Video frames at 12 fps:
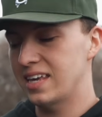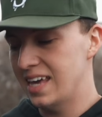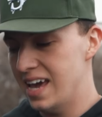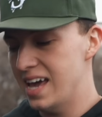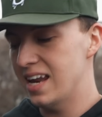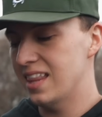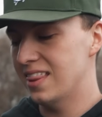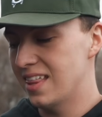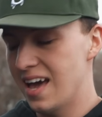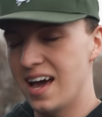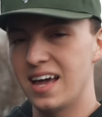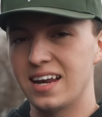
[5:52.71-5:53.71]
get
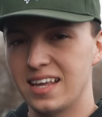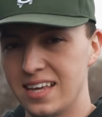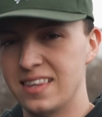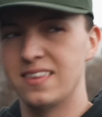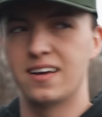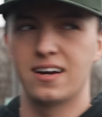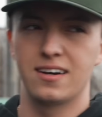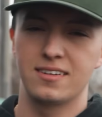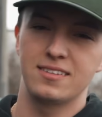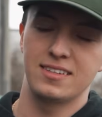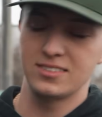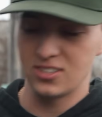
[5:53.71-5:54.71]
that in there.
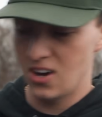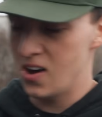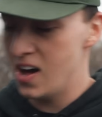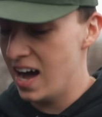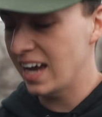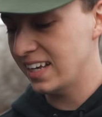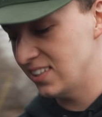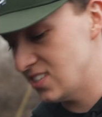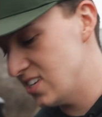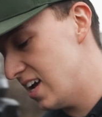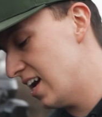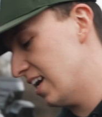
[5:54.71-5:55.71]
That's all I can
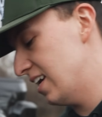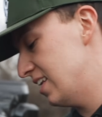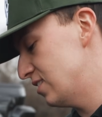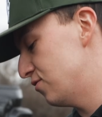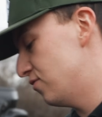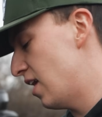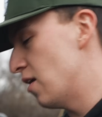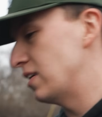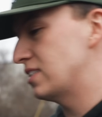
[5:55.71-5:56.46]
say. It is very